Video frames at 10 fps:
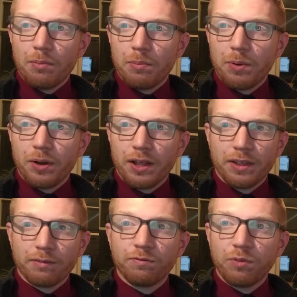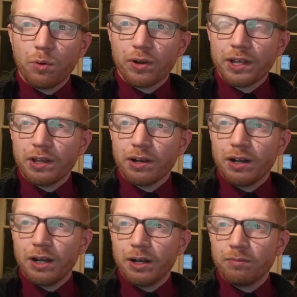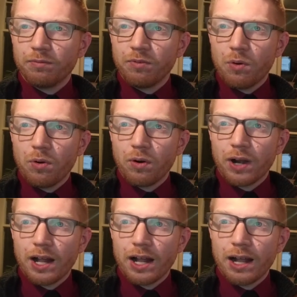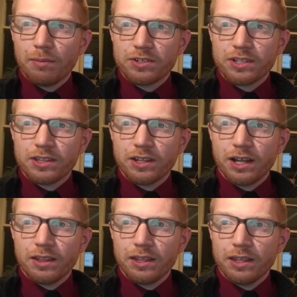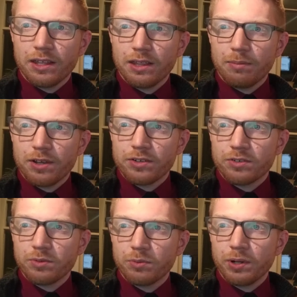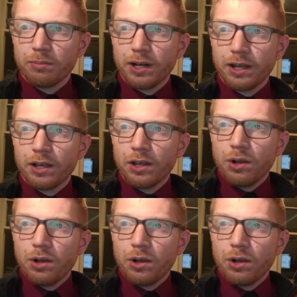put, I think, 40 for how much they thought the Patriots would win by.